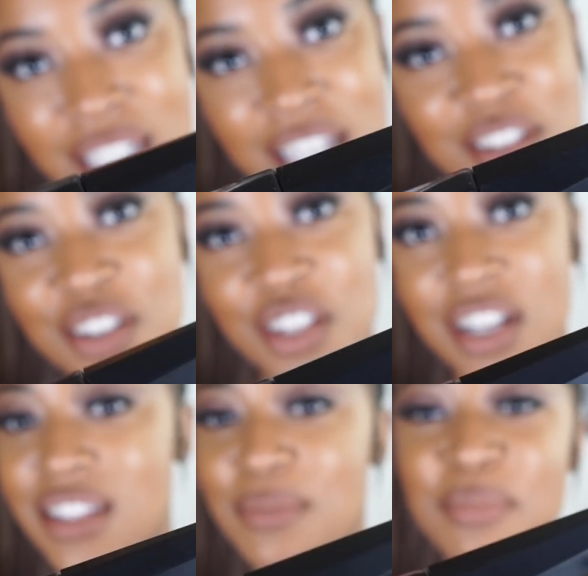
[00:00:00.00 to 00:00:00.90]
It's
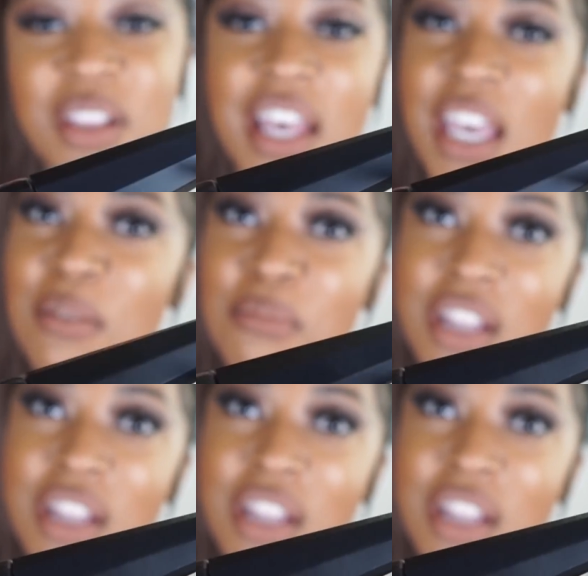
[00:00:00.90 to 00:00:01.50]
just plain